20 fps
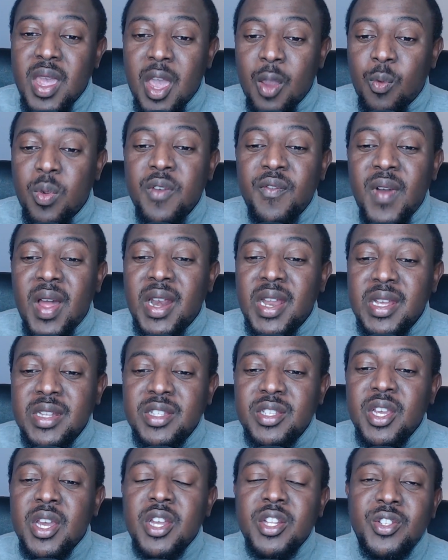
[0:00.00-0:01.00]

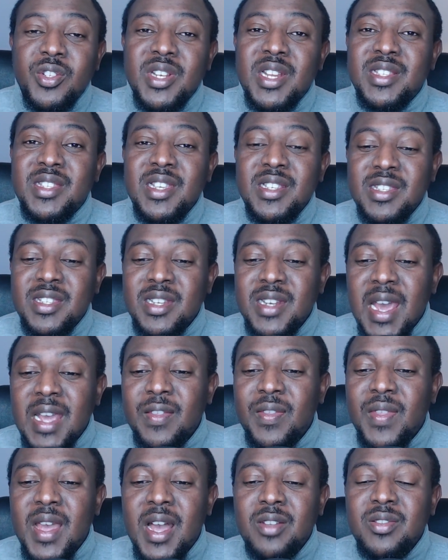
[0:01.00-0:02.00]
equivalent to the
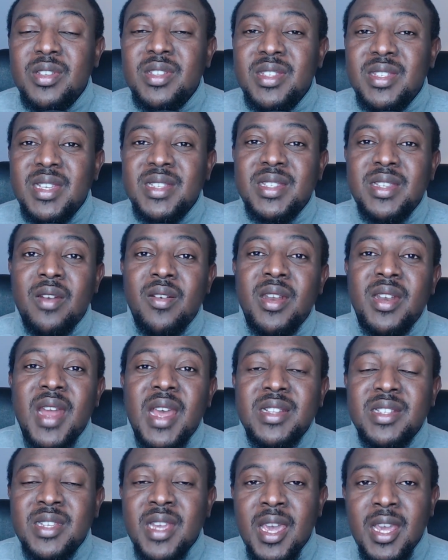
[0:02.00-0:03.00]

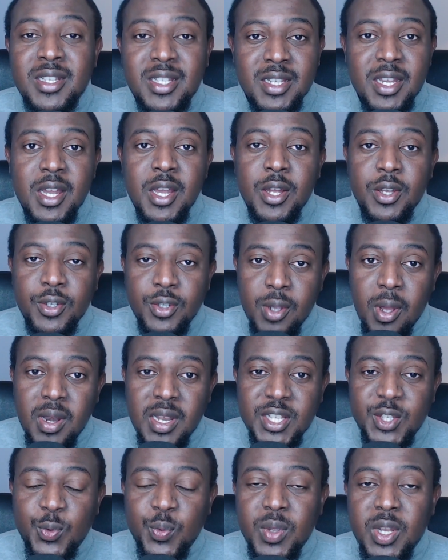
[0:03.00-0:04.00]

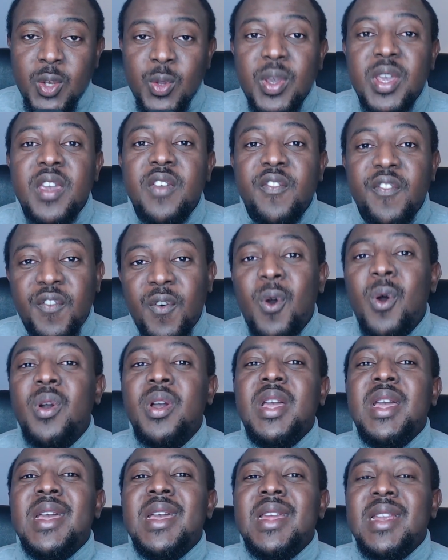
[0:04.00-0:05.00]
$69,698 we're looking for,